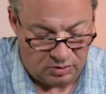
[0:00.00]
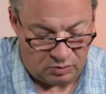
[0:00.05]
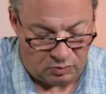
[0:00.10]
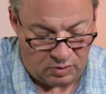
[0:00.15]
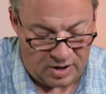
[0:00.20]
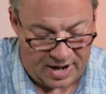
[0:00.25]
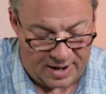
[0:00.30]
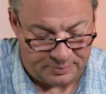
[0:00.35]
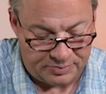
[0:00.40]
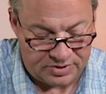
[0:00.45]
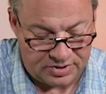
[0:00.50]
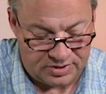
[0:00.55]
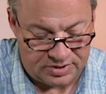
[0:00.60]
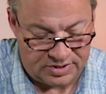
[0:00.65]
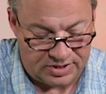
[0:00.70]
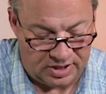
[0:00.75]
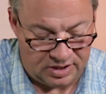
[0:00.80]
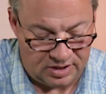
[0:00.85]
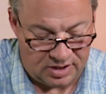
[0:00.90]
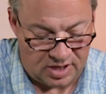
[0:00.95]
wraps
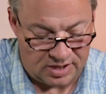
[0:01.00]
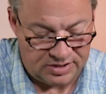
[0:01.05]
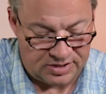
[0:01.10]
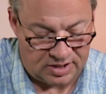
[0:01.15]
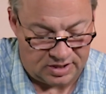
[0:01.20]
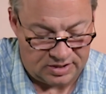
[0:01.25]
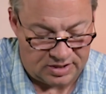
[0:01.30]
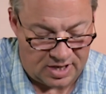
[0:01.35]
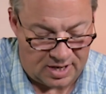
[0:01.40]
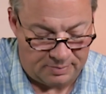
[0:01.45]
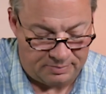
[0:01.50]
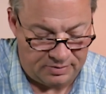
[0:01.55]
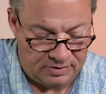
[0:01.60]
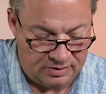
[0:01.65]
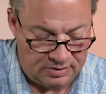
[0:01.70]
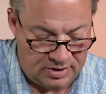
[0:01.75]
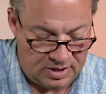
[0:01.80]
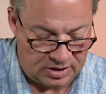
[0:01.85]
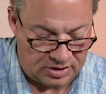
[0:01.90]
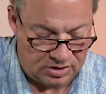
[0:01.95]
sit nice on top
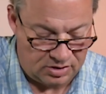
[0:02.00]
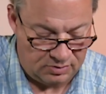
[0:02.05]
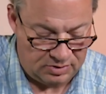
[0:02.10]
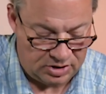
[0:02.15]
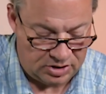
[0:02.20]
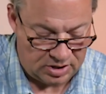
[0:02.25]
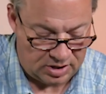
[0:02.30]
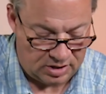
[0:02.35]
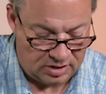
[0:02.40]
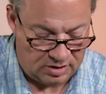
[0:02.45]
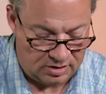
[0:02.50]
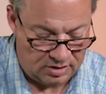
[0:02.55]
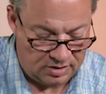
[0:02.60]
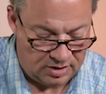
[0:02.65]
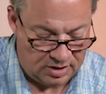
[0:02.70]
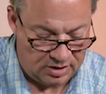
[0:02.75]
next to each other